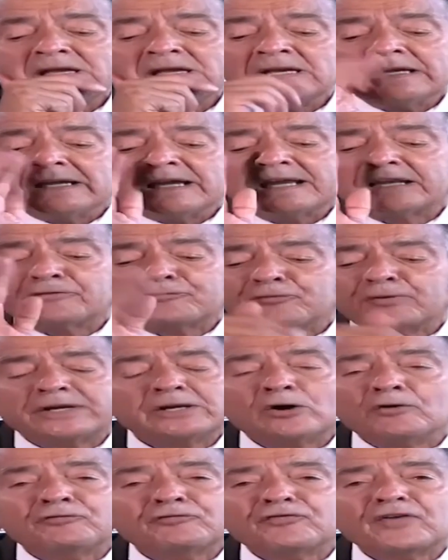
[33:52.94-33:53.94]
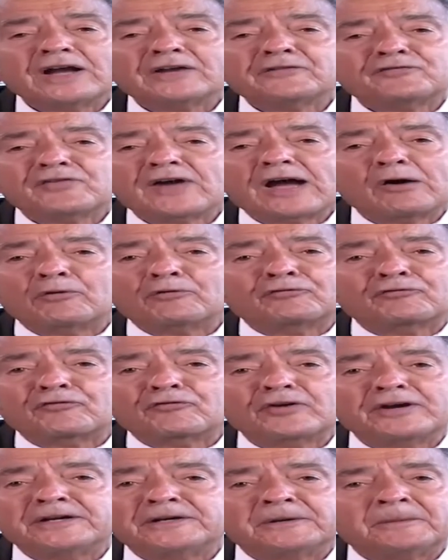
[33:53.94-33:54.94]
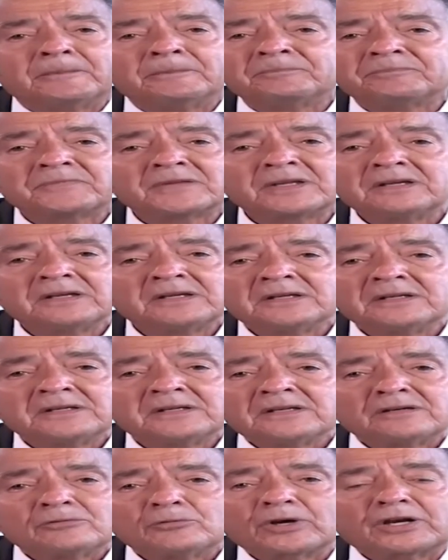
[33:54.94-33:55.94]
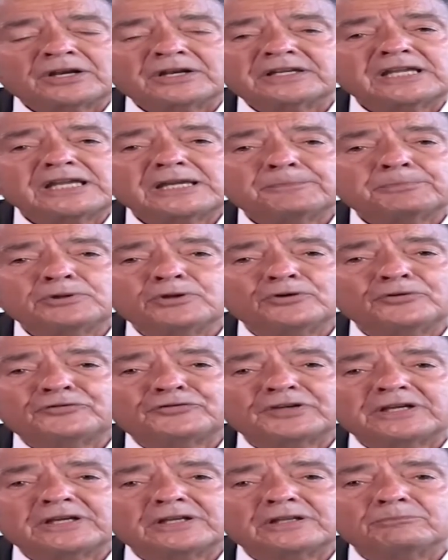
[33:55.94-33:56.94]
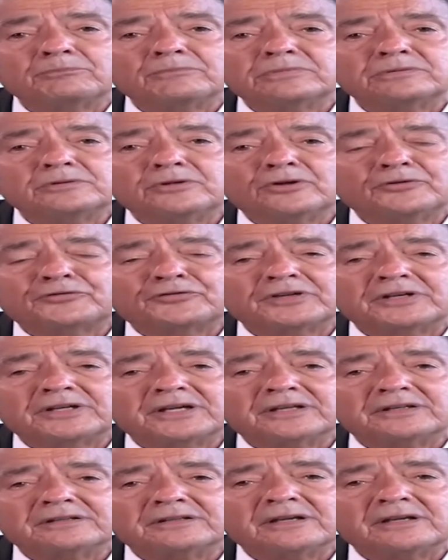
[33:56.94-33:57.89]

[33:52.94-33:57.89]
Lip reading: And if we don't fight for our freedom, we're going to keep losing it and losing it.